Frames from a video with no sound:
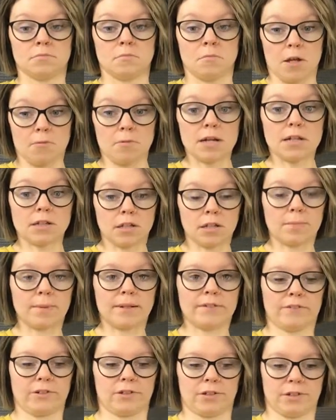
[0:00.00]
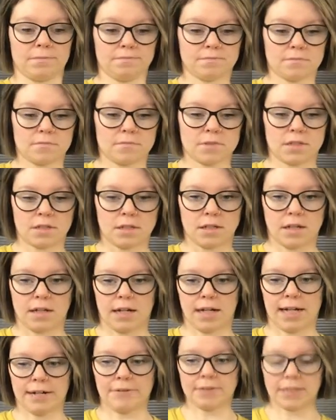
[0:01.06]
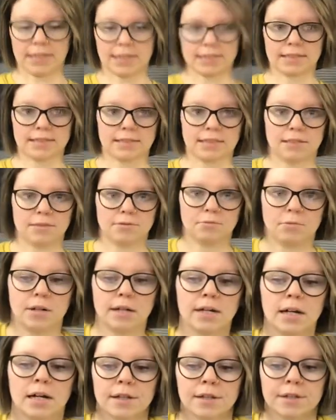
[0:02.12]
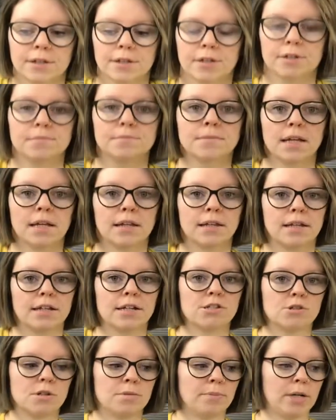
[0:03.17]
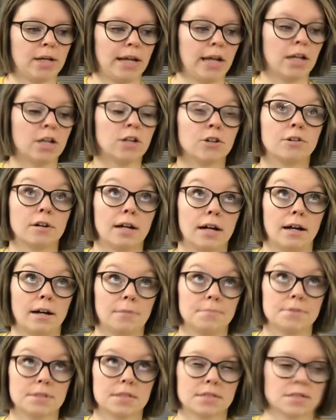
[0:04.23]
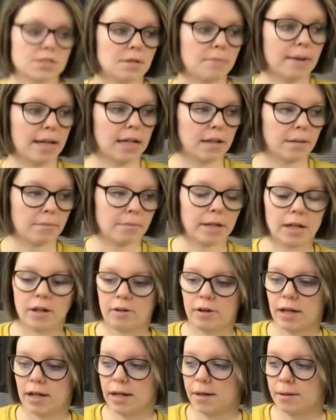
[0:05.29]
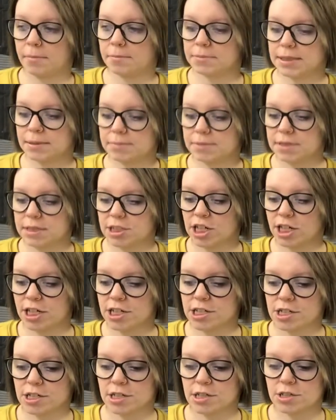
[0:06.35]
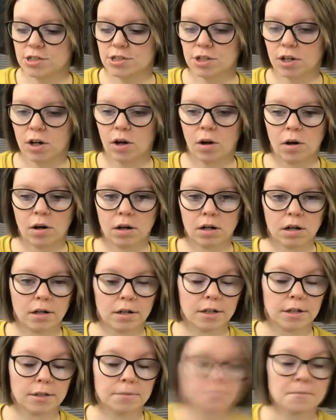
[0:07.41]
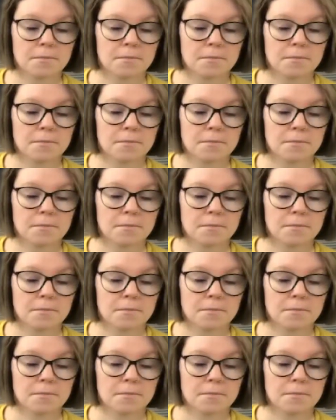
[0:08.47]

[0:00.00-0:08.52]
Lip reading: went a little bit further. I would like to see what other things you can put in your cups to make them go. Some suggestions are